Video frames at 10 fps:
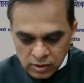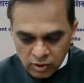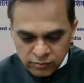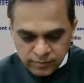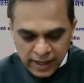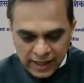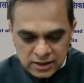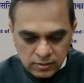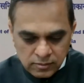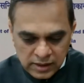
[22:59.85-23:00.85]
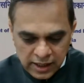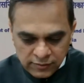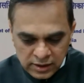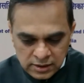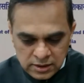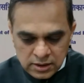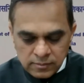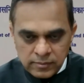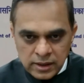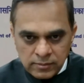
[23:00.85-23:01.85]
of maximum governance,
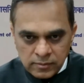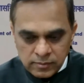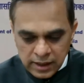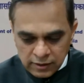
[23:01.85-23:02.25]
minimum